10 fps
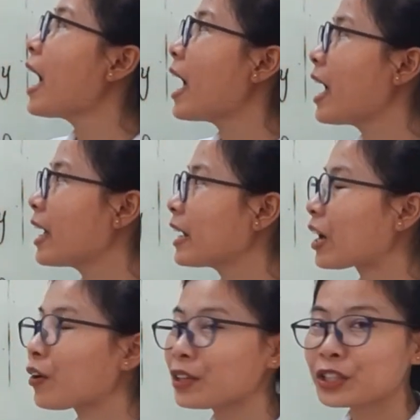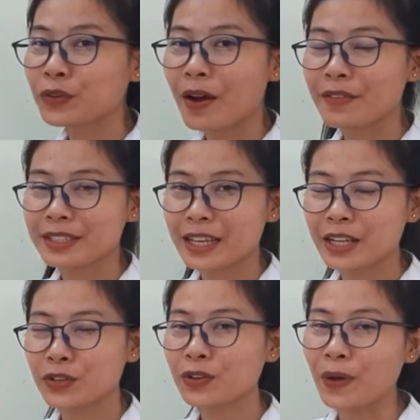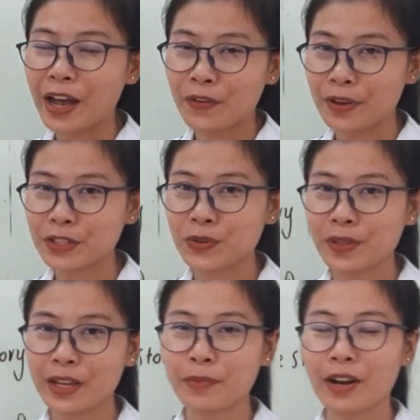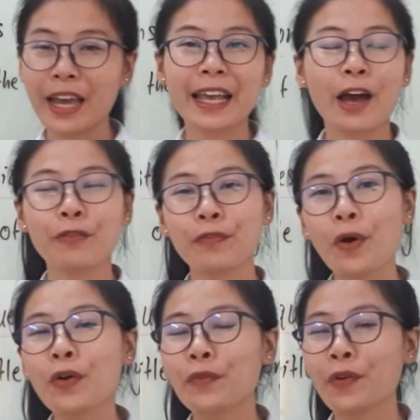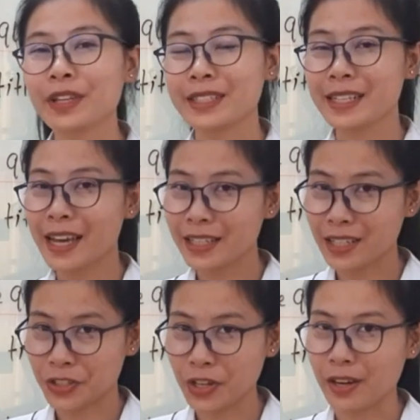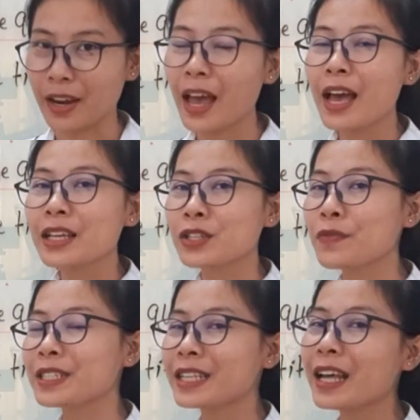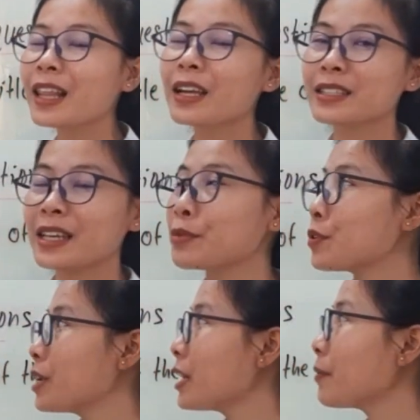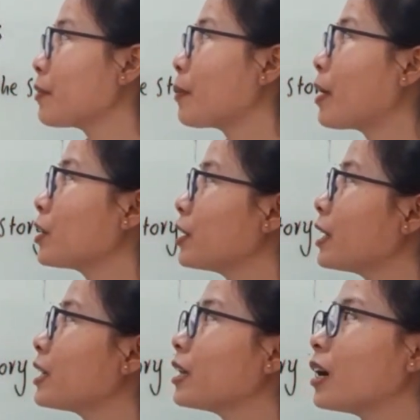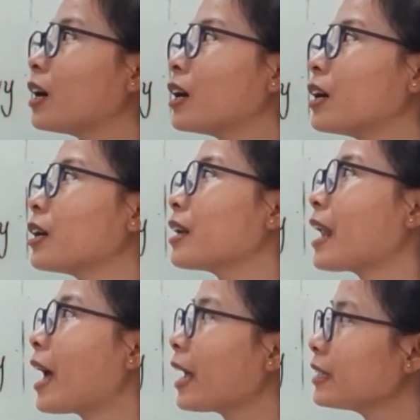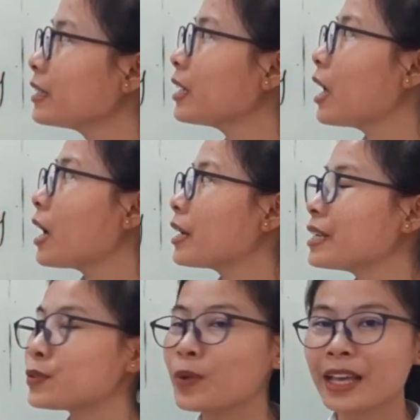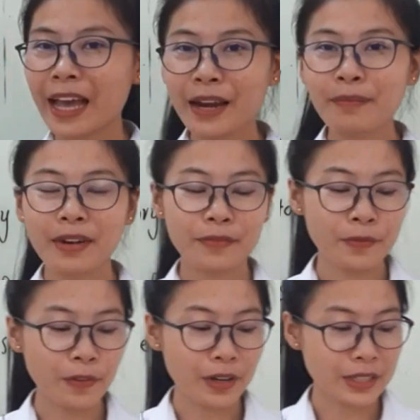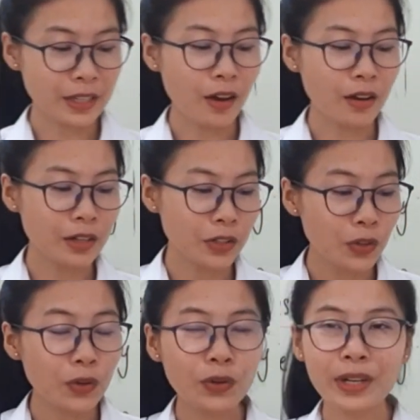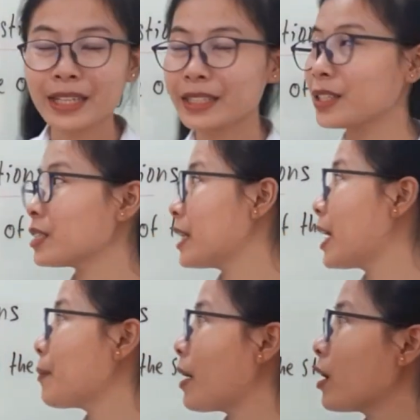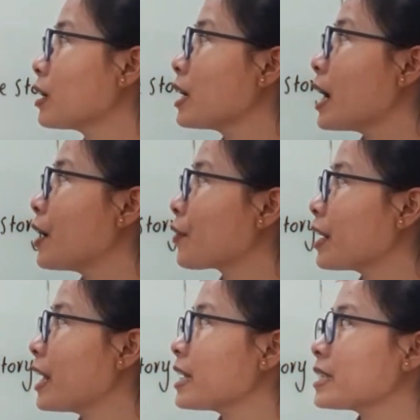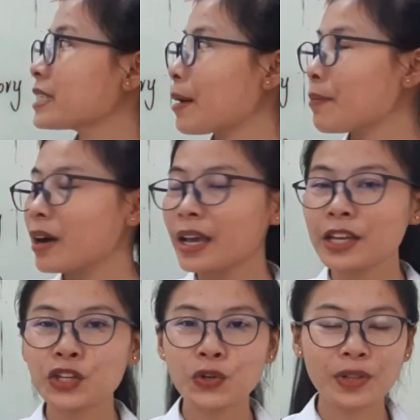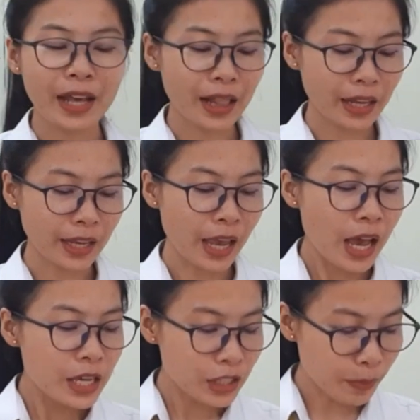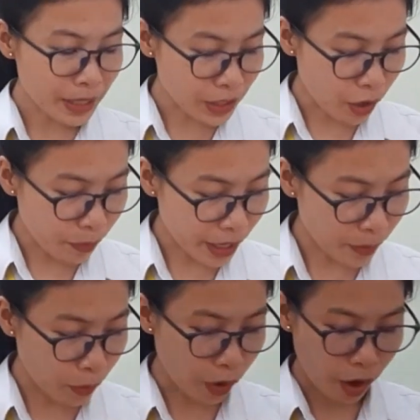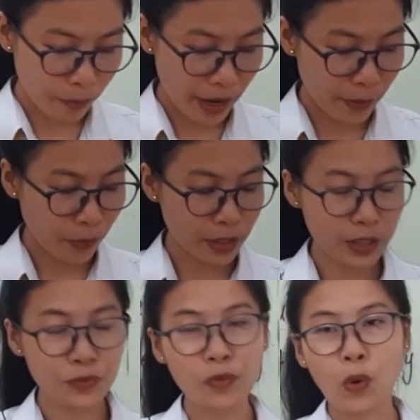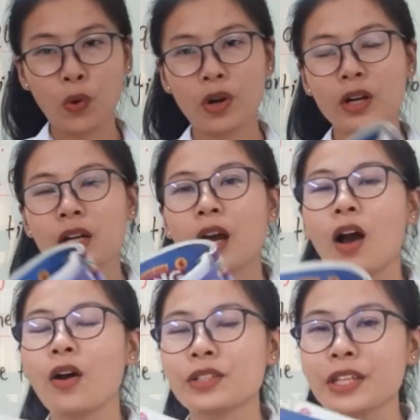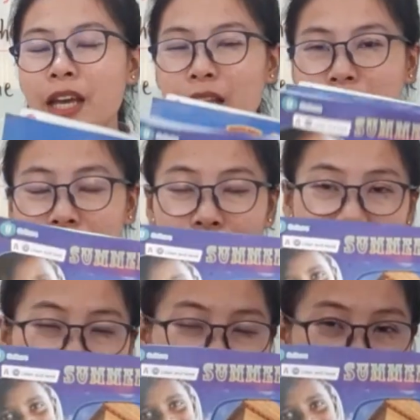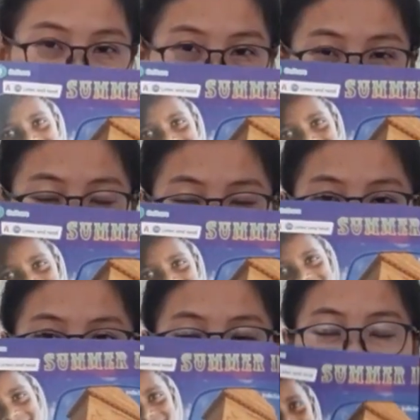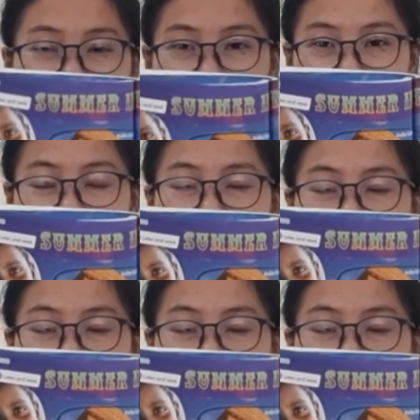And according to our schedule, you are going to learn what Hangout for the second session. So we still learn the same unit about unit 9 this weekend, but we focus on the new lesson today about reading Summer in New Delhi. So please open your book on page 104 all together. Today we just focus on only